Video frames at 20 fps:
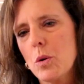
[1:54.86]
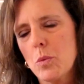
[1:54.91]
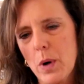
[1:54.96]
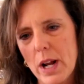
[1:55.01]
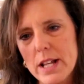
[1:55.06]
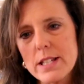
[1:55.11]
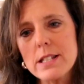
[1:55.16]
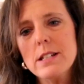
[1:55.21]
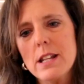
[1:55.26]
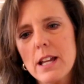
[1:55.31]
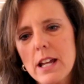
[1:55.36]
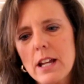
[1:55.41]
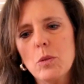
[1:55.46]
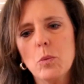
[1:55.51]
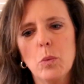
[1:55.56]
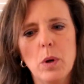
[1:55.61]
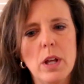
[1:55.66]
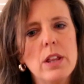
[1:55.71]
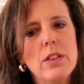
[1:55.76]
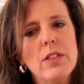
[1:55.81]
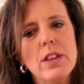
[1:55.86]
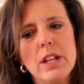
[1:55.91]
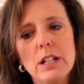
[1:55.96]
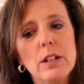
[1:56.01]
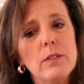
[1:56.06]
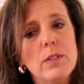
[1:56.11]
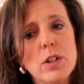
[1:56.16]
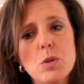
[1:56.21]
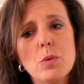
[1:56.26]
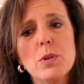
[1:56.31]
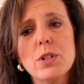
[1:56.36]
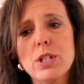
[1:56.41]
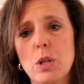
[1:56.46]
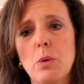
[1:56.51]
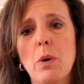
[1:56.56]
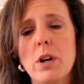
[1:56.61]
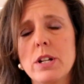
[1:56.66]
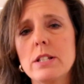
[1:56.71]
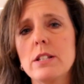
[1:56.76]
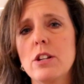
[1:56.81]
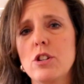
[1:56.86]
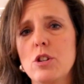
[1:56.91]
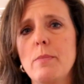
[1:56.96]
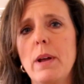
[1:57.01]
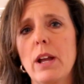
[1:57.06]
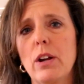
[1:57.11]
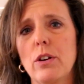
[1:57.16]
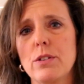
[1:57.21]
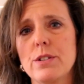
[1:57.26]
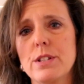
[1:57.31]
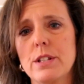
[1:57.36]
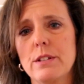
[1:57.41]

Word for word: resonate with the individuals who are decision makers.